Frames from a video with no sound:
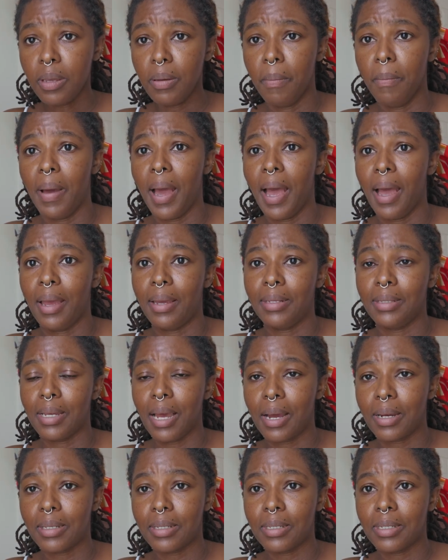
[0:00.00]
my
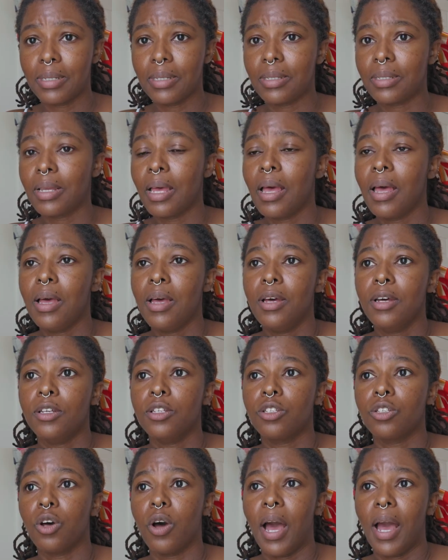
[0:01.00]
taxes.
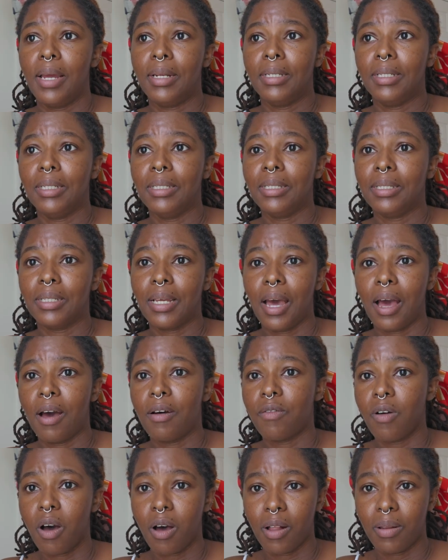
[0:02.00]
So I didn't
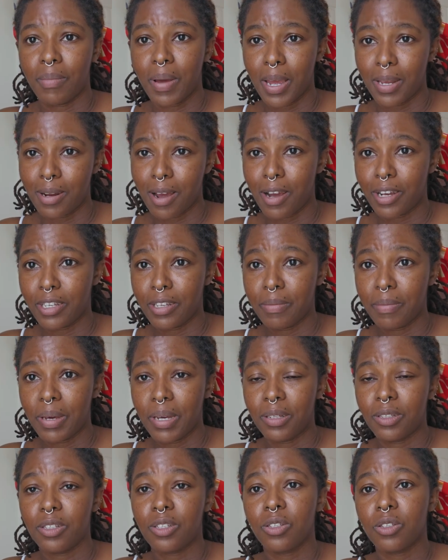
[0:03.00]
have all my
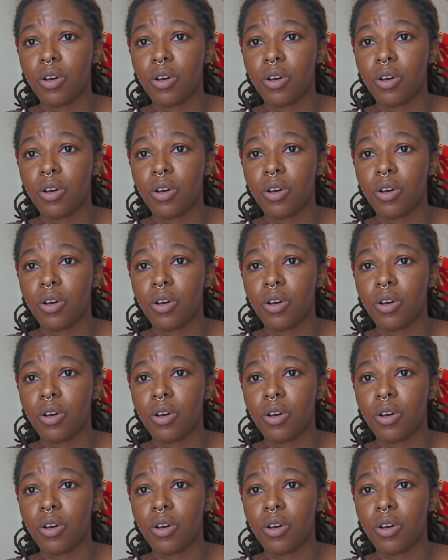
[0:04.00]
documents.